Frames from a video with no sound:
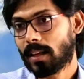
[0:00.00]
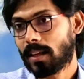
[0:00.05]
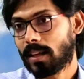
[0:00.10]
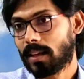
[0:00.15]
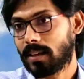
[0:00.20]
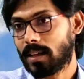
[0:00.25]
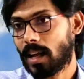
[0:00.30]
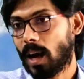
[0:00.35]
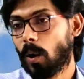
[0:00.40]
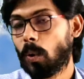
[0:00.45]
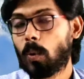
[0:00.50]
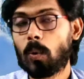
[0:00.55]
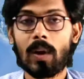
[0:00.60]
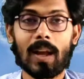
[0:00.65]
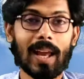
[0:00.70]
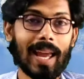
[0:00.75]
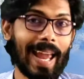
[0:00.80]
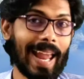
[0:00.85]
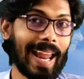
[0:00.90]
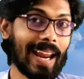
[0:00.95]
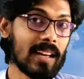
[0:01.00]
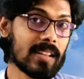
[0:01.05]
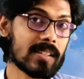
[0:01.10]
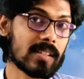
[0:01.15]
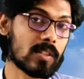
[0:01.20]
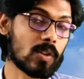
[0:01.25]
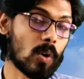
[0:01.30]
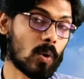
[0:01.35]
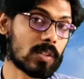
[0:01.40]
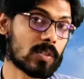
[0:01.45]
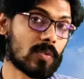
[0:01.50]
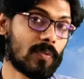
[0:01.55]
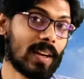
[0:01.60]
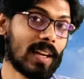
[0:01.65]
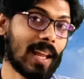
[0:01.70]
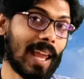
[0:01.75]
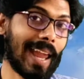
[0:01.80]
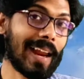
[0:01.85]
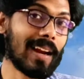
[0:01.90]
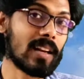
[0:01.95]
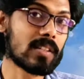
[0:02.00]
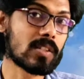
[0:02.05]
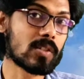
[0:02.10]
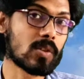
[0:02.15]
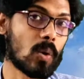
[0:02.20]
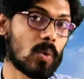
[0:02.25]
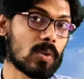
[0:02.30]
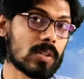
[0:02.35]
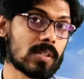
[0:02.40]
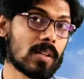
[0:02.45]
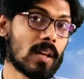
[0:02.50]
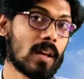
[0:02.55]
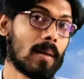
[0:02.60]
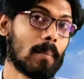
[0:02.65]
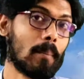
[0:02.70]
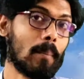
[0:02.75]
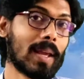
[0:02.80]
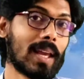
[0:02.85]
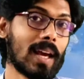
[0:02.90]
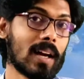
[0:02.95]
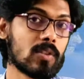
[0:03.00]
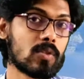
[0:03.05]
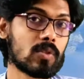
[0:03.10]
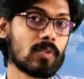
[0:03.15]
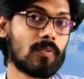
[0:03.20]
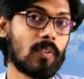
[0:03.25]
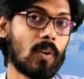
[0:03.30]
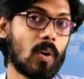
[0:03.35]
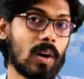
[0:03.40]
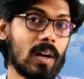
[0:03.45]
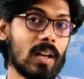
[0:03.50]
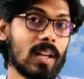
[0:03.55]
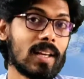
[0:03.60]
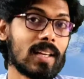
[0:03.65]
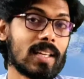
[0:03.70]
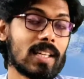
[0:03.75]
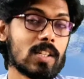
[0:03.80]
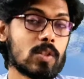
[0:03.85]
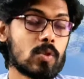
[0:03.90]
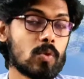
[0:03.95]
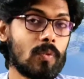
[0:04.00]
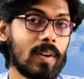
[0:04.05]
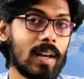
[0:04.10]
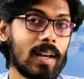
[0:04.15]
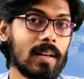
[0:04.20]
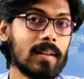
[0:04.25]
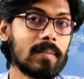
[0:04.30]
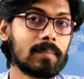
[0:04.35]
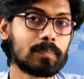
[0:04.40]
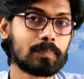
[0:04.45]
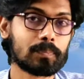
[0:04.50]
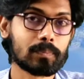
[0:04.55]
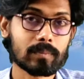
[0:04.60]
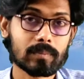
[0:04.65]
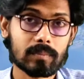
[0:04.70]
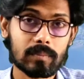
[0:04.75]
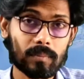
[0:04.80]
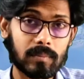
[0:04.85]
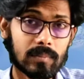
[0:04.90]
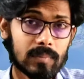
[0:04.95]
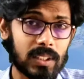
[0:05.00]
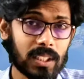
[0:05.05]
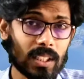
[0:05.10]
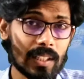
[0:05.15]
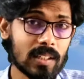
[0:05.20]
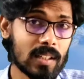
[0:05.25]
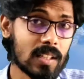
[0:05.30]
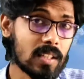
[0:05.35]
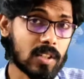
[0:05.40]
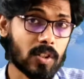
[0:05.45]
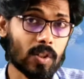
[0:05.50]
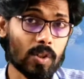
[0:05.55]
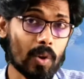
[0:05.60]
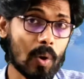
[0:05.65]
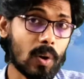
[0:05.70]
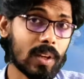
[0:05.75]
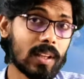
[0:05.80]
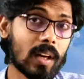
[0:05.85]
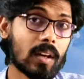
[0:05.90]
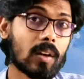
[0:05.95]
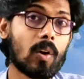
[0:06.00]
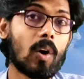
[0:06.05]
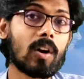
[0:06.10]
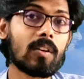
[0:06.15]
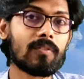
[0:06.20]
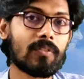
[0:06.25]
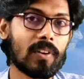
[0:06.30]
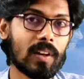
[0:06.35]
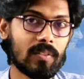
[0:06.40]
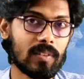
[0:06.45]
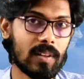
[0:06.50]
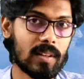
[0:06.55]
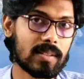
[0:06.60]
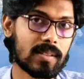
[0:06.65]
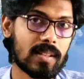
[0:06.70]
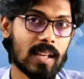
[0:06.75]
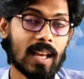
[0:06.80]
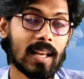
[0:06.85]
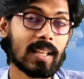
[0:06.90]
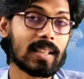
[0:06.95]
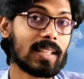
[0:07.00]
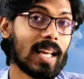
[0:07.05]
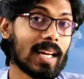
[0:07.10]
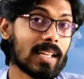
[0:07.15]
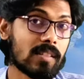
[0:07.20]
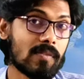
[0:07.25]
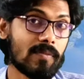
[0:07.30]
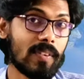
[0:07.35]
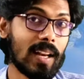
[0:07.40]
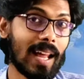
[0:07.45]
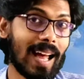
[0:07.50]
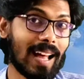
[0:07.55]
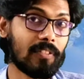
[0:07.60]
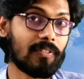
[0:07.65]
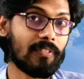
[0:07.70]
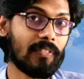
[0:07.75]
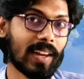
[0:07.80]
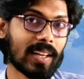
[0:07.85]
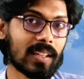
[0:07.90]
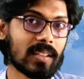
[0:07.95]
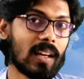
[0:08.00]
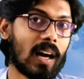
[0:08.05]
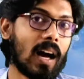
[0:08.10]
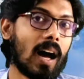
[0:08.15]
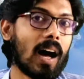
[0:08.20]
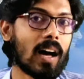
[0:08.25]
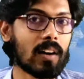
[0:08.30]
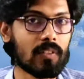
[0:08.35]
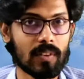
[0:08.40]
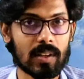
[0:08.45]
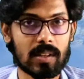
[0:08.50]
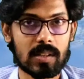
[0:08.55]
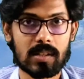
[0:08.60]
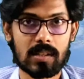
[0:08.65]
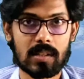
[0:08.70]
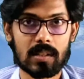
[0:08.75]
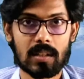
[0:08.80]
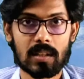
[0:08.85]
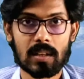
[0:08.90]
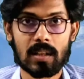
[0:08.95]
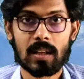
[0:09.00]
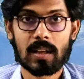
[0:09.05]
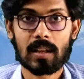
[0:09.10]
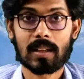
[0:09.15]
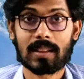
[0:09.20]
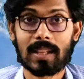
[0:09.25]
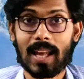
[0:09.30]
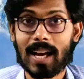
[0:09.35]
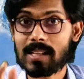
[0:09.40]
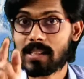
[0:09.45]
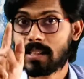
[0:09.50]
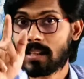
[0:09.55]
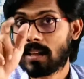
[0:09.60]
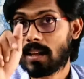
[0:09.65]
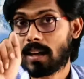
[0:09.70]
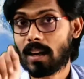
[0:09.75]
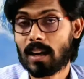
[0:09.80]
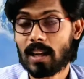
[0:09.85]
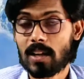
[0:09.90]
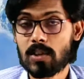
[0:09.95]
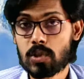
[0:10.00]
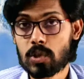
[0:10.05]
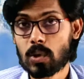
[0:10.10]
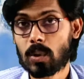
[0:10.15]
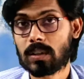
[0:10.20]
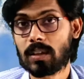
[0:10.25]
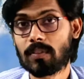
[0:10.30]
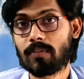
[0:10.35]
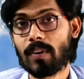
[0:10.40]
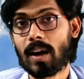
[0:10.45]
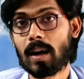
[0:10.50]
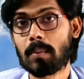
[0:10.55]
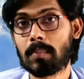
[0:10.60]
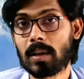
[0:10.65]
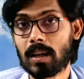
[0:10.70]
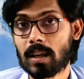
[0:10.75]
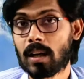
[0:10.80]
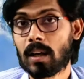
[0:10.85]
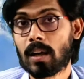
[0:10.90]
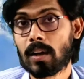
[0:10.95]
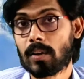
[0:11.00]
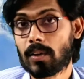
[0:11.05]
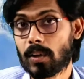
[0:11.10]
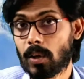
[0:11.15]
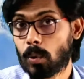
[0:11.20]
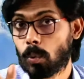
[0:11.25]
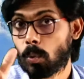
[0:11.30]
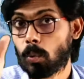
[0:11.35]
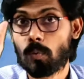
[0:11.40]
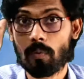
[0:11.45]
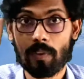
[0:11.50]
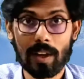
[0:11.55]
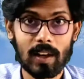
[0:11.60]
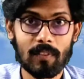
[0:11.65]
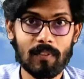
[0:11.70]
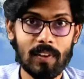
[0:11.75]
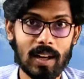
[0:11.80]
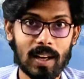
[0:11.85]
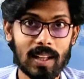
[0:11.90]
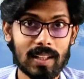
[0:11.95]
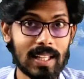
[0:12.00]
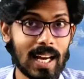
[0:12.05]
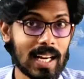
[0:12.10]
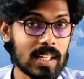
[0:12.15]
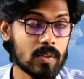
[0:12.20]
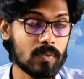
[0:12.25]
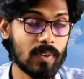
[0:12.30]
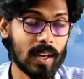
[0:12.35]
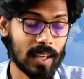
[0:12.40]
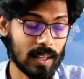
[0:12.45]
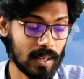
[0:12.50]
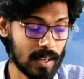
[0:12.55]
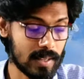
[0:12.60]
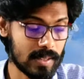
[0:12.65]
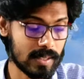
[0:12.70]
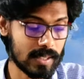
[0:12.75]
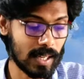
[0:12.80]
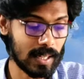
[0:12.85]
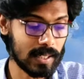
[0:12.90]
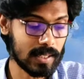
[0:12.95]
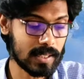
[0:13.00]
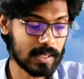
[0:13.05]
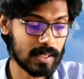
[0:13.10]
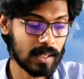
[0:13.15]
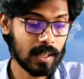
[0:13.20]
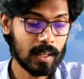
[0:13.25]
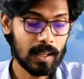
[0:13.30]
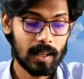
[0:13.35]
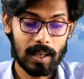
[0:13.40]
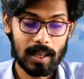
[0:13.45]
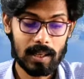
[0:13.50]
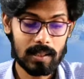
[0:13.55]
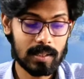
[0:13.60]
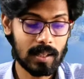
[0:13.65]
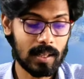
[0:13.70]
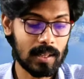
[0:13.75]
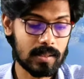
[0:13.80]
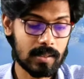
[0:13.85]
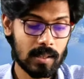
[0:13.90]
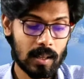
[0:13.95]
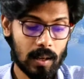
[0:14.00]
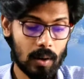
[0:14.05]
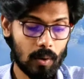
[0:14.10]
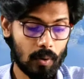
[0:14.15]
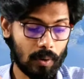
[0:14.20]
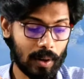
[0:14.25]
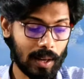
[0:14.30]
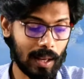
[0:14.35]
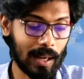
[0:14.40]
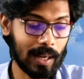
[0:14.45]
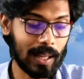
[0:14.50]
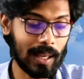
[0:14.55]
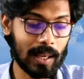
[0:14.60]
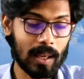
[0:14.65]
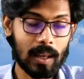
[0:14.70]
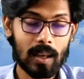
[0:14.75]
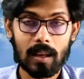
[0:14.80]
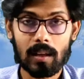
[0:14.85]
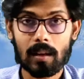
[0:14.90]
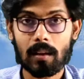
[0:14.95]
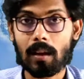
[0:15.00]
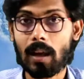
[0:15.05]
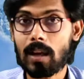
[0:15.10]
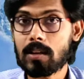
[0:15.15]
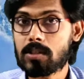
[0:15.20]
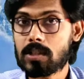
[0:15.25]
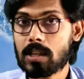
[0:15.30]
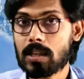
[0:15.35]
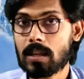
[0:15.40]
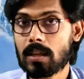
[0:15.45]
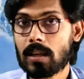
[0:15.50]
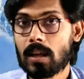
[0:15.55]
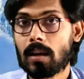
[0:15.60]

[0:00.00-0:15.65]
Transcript: now hailstones, when hailstones began to fall, it will destroy the cornflowers. That will affect the harvest. That Lencho the farmer knew very well. That's why he said, it is really getting